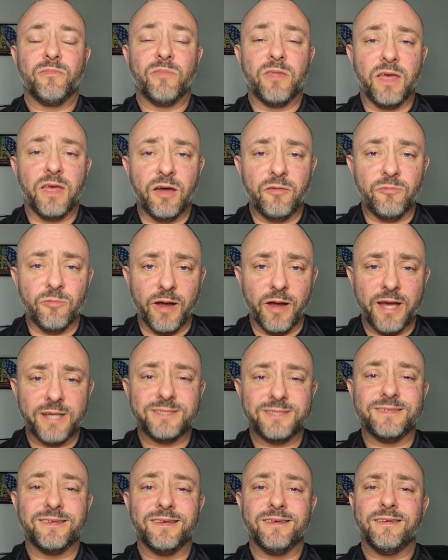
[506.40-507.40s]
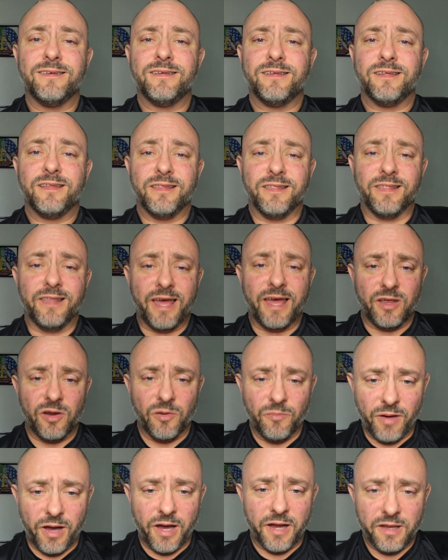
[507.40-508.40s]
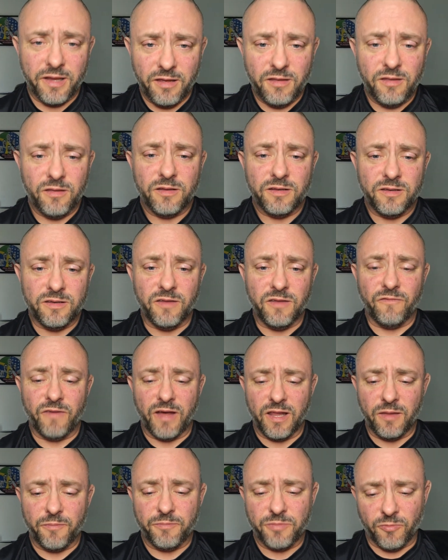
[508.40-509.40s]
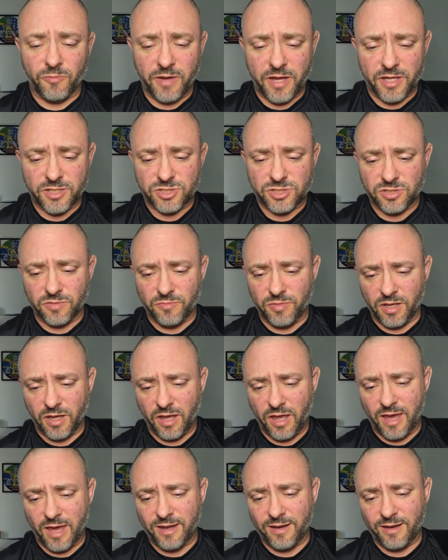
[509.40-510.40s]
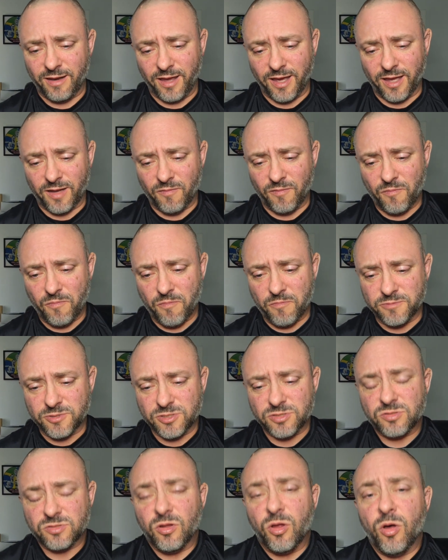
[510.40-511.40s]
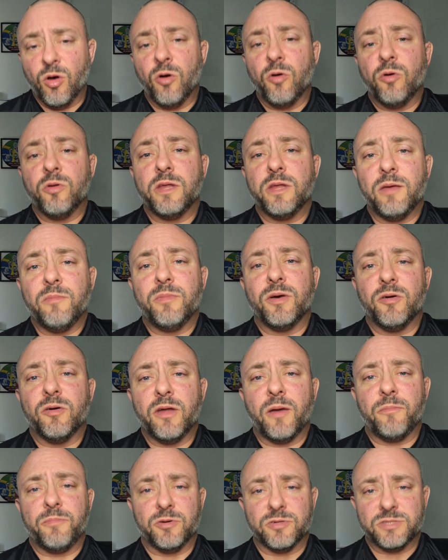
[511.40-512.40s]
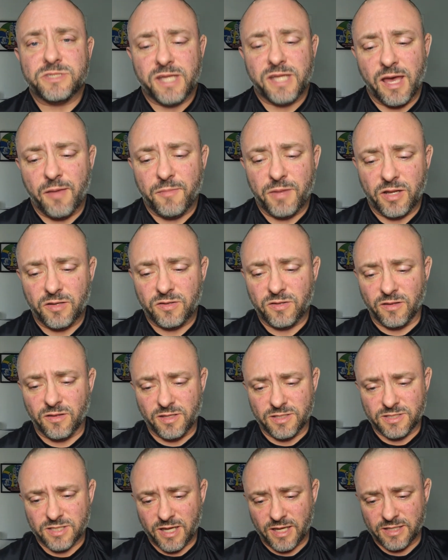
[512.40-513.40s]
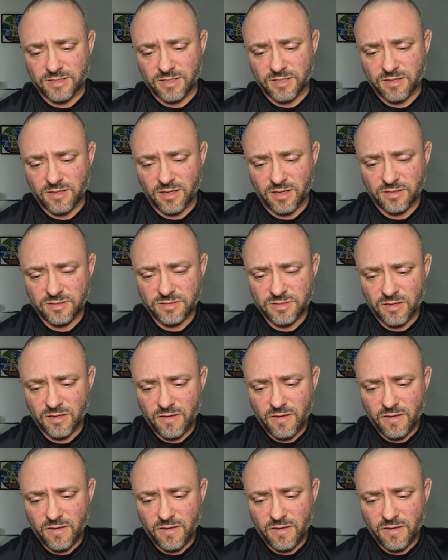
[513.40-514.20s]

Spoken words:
Get rest. Let your body develop the way it should be, and slowly build up your stamina to these kinds of things.